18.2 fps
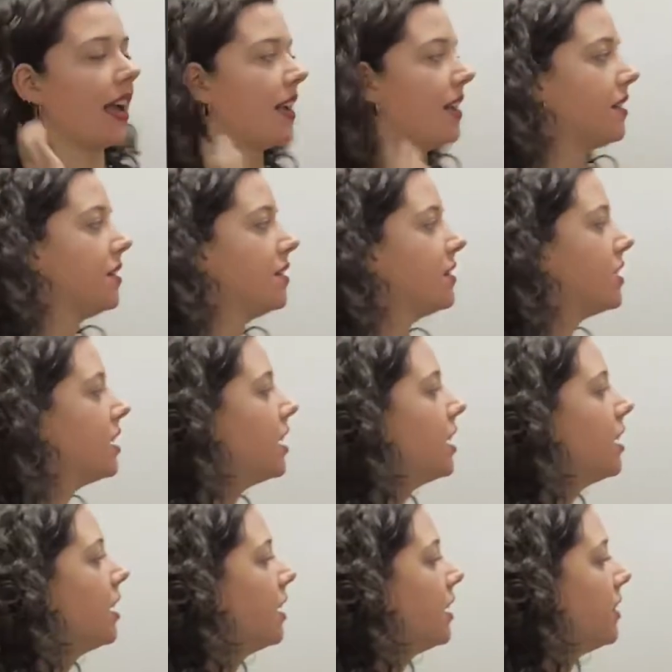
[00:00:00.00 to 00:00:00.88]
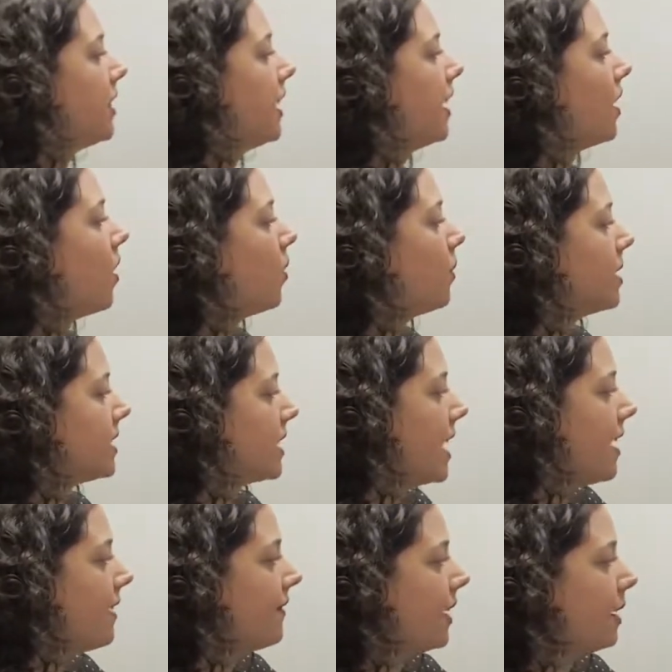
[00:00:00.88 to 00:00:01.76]
and they
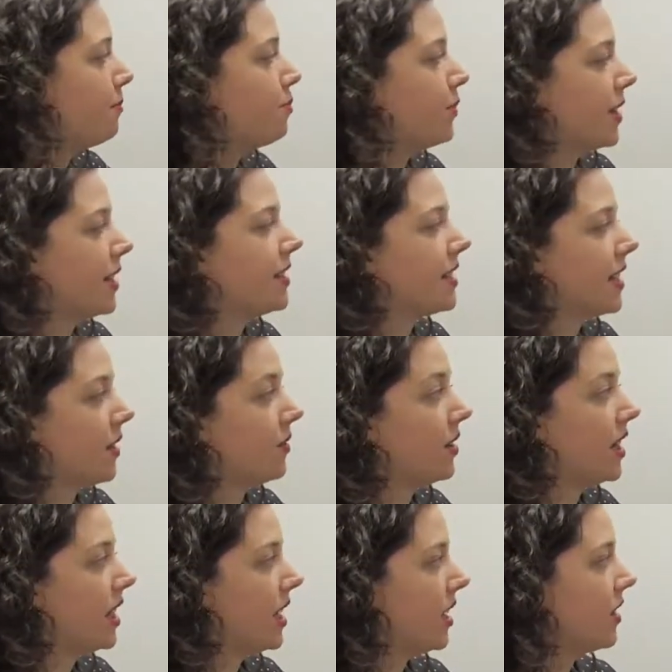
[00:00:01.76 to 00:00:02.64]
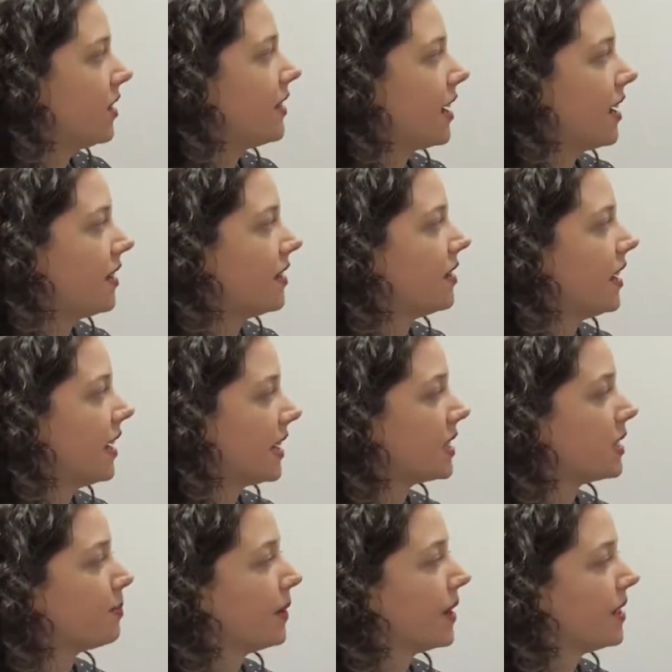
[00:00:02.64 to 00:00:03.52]
always have a breakdown here that
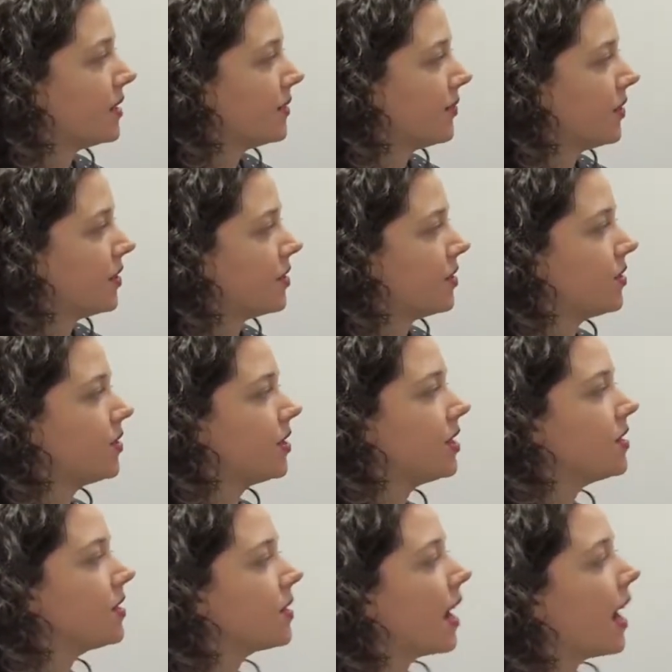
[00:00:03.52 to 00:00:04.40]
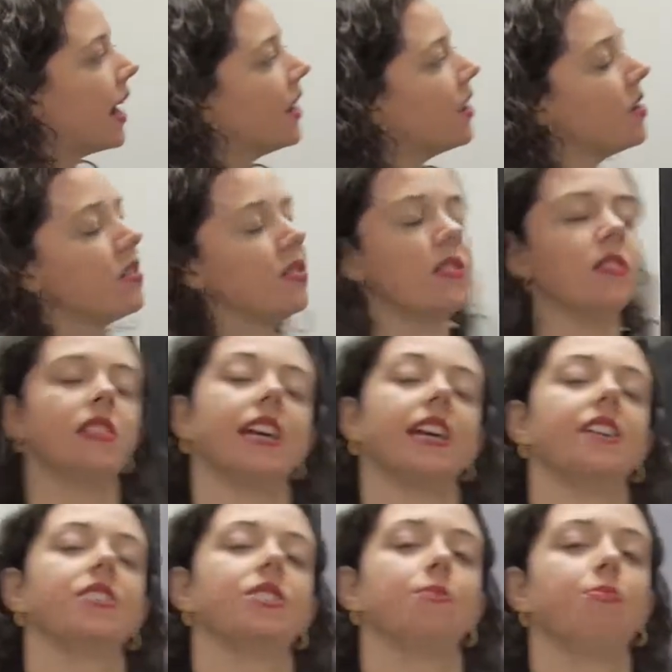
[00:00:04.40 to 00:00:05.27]
explains for the students. I also
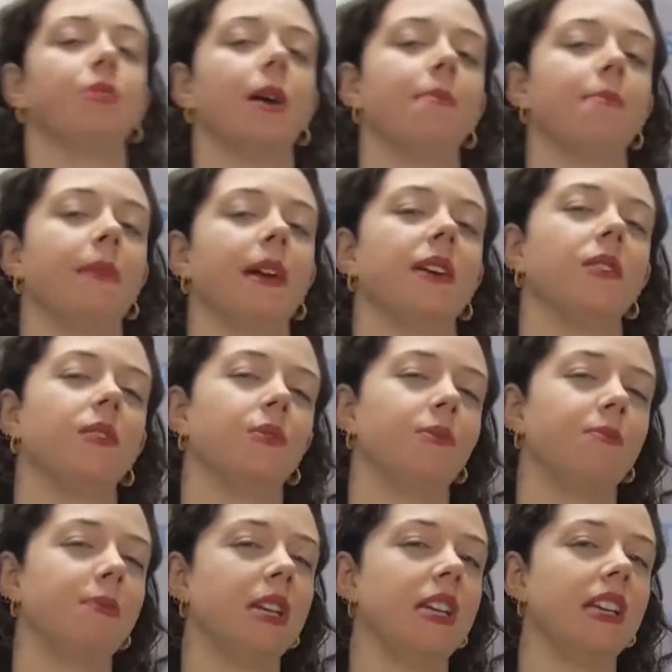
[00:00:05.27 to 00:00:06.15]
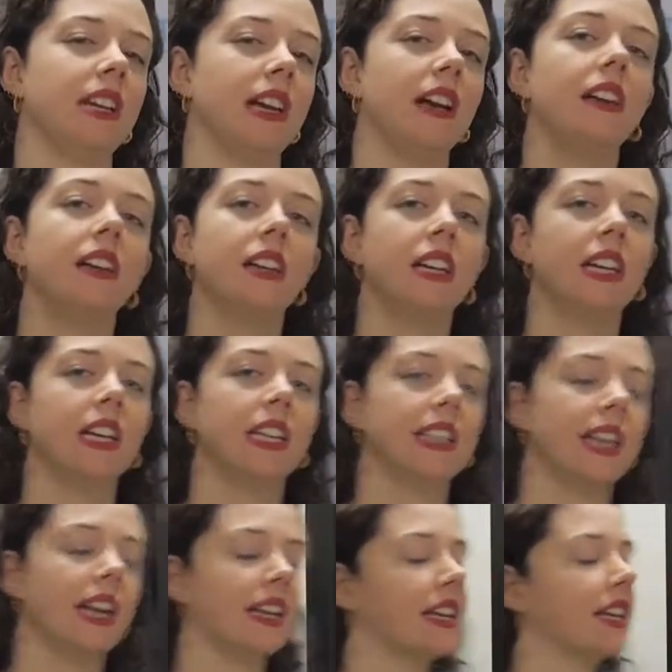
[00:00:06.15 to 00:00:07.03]
like to prep my own media
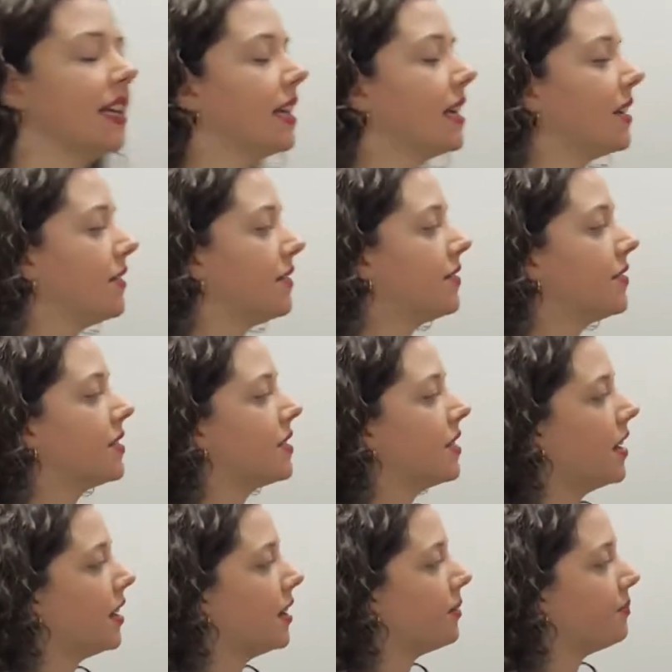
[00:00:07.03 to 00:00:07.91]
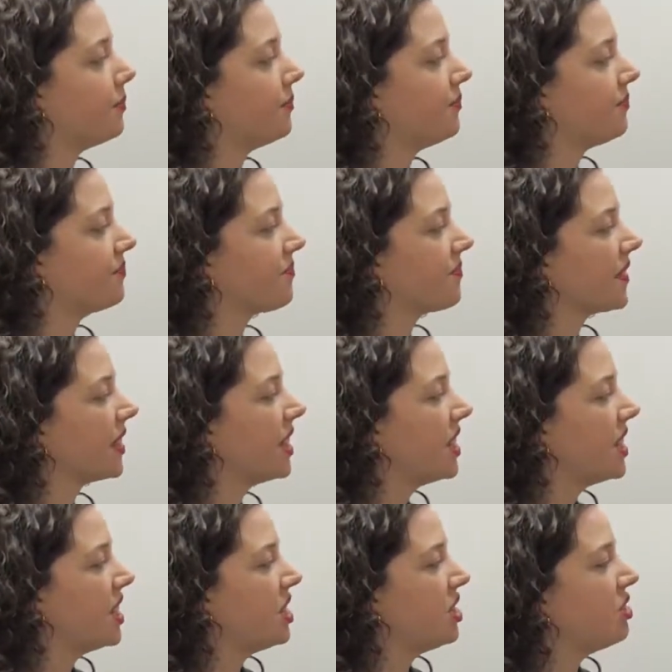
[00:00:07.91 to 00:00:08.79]
that gives
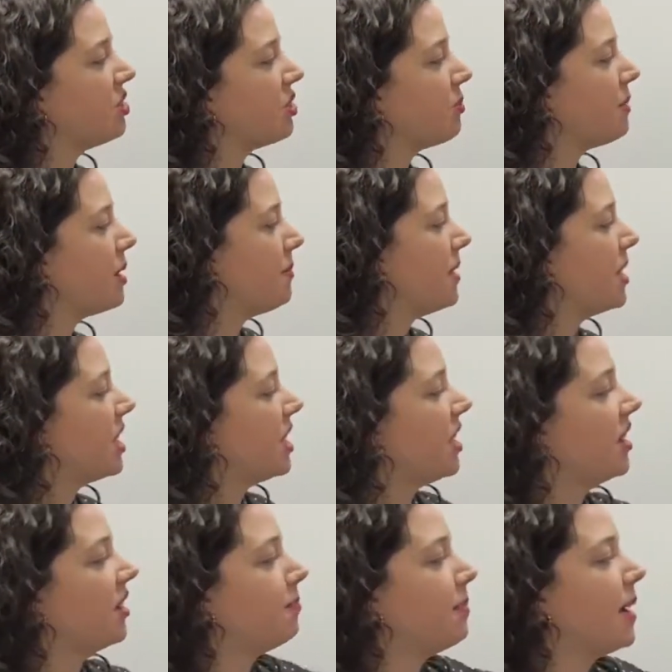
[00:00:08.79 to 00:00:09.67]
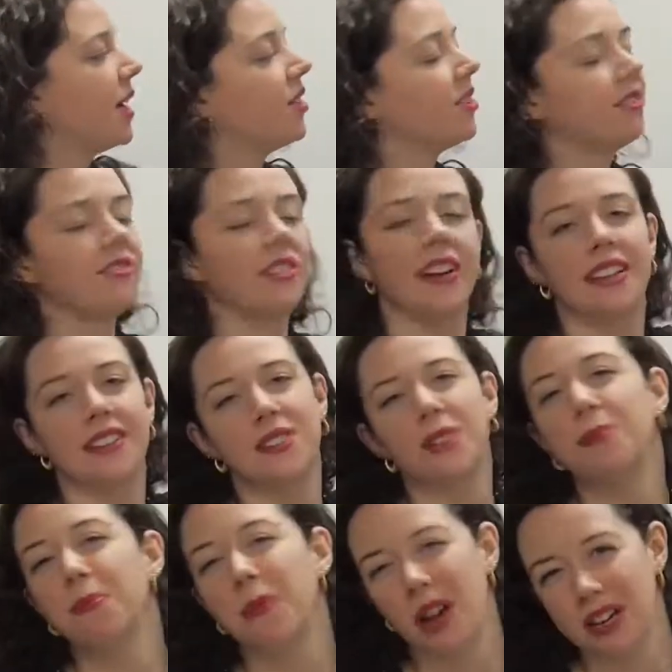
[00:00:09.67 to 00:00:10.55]
maybe a
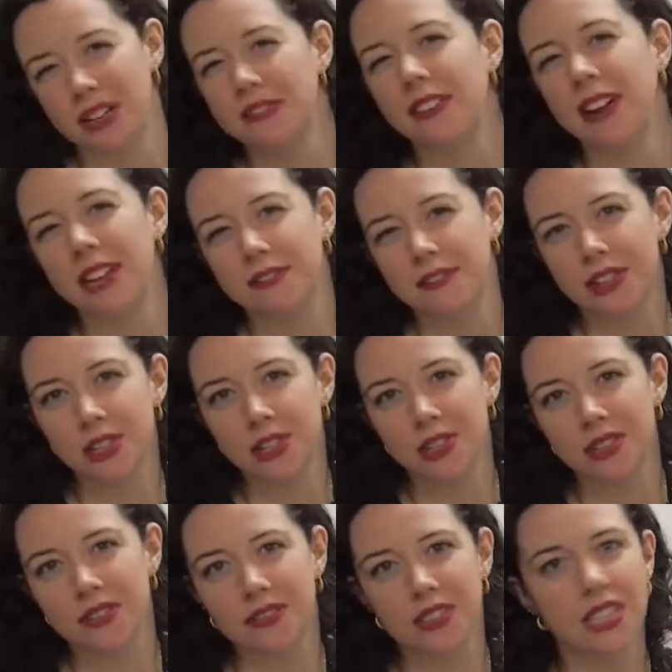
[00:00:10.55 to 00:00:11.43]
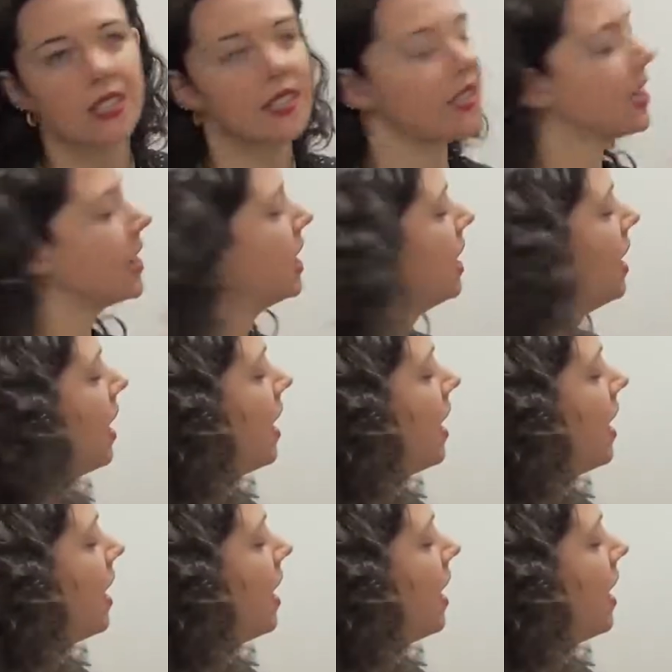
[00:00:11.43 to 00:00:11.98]
paraphrased or modified version of this.